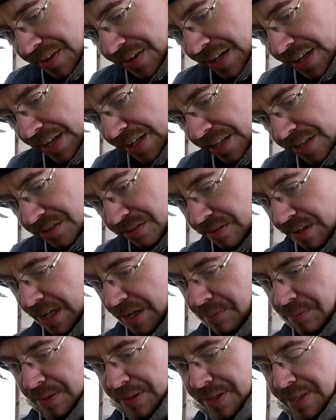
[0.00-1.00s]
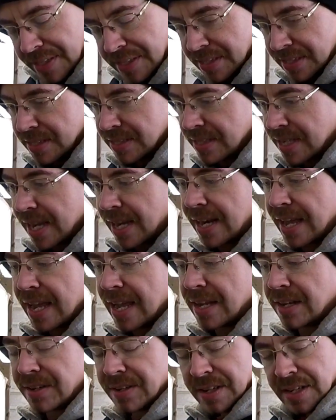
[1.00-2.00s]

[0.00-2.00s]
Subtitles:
that is right where this is set at,